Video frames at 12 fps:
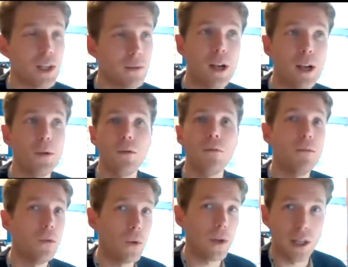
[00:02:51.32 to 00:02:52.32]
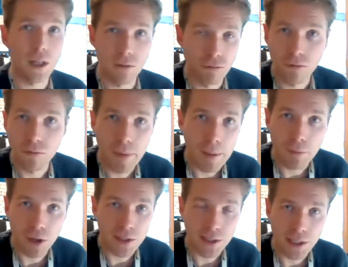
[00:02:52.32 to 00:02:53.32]
help you avoid
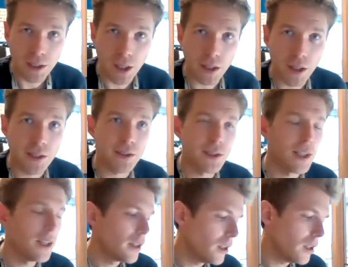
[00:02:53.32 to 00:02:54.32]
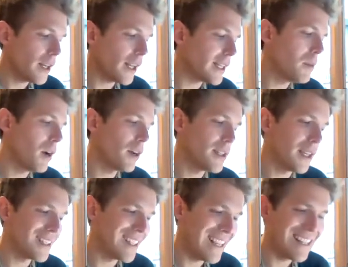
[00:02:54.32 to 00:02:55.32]
memorizing guidelines. Learning
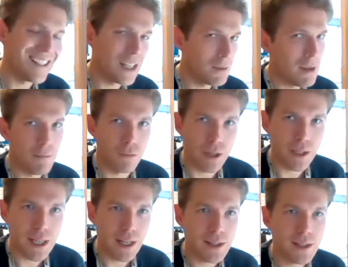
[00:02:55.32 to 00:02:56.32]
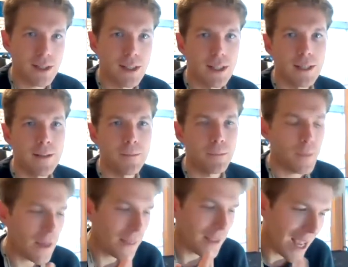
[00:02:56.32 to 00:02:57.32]
antibiotics isn't a memory test.
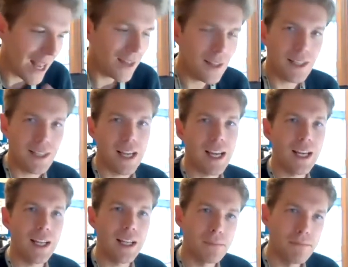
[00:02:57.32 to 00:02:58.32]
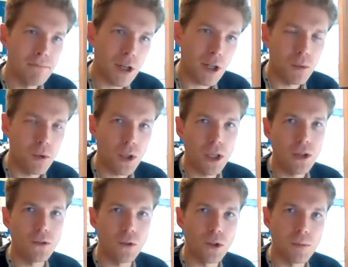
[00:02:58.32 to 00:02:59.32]
At the end of the day, it's much more
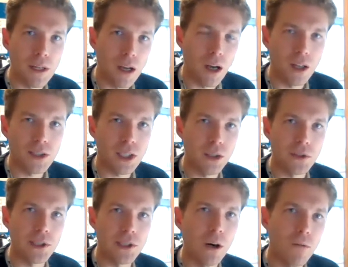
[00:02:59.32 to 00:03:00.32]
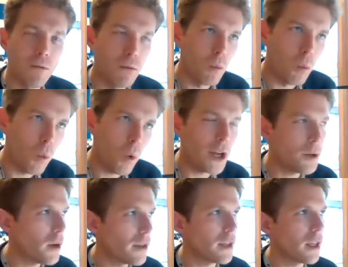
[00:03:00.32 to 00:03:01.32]
useful to be asking yourself, why
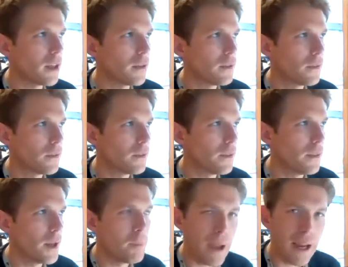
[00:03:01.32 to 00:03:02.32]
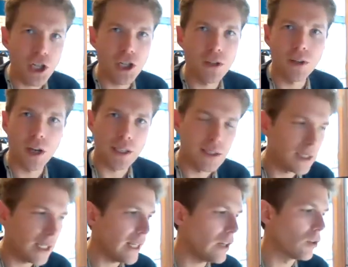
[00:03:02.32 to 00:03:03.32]
do I think a patient that I
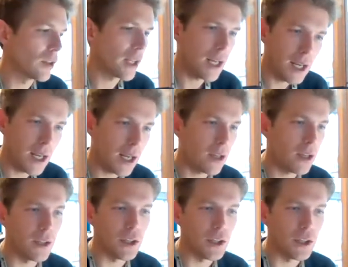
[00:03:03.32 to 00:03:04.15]
see on clinic, in